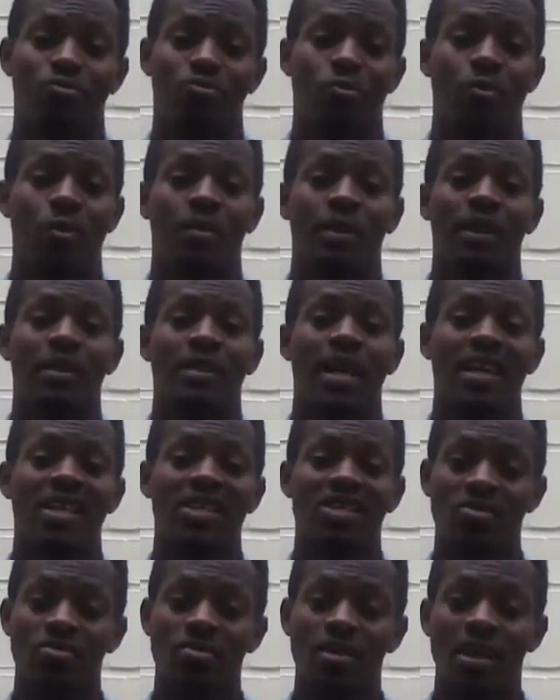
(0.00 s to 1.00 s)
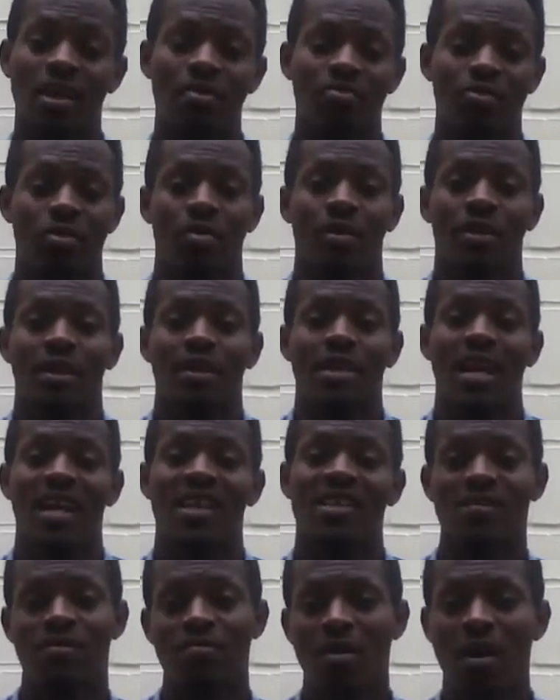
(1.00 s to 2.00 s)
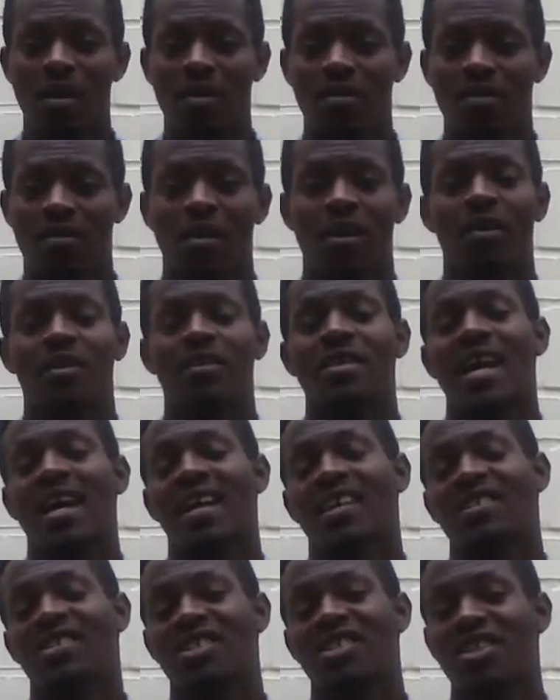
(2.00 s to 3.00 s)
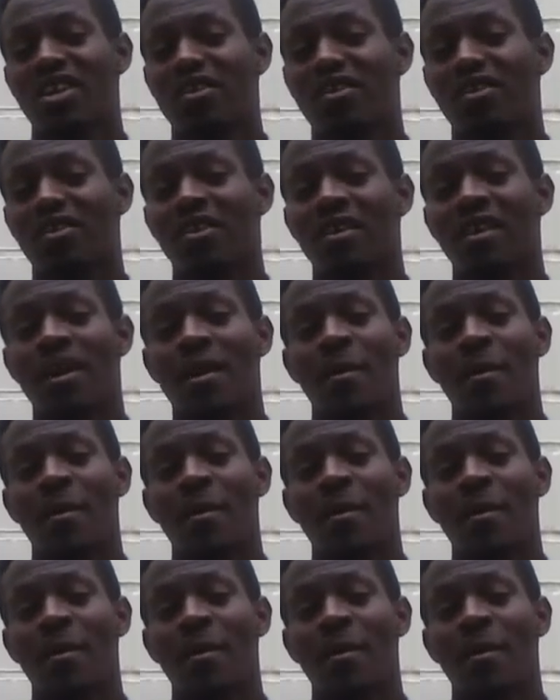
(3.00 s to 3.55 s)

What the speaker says: probably next week, probably next month, or next year,